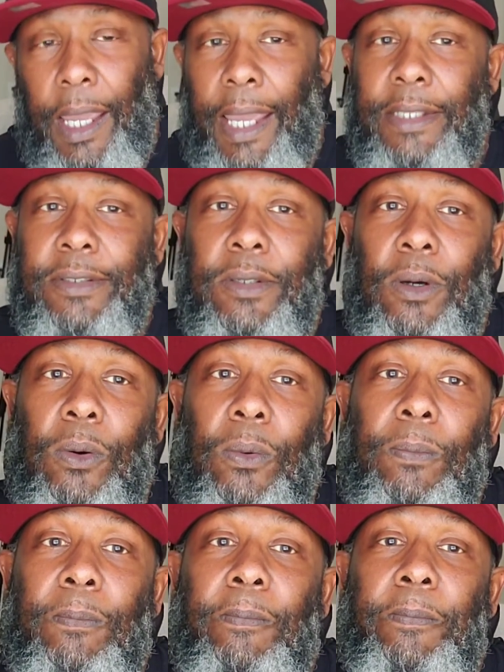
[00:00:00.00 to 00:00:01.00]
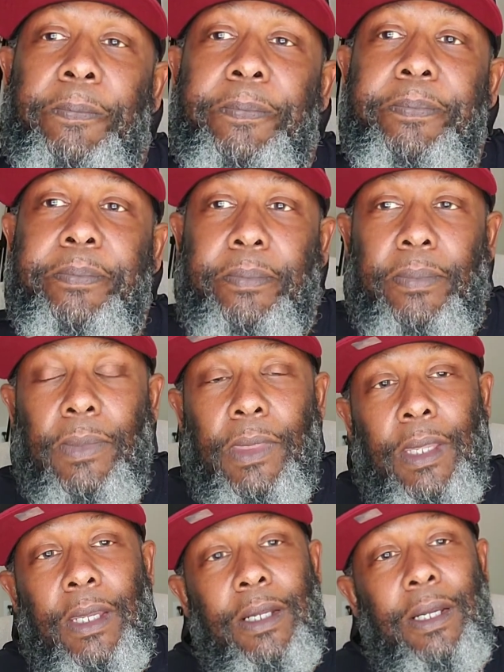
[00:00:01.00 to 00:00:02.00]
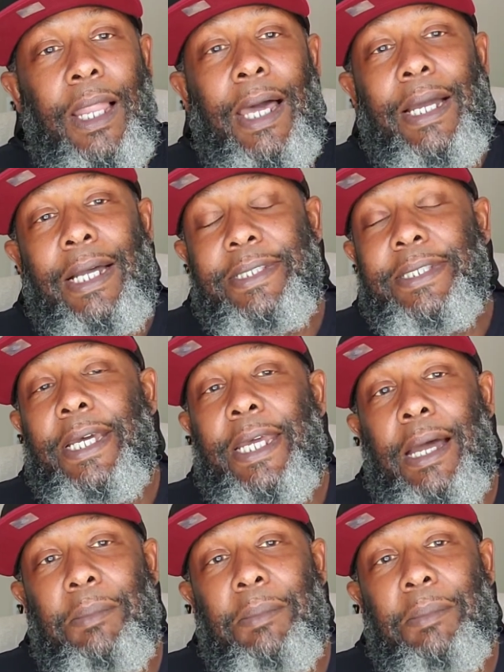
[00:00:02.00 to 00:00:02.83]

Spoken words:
And so, like I said,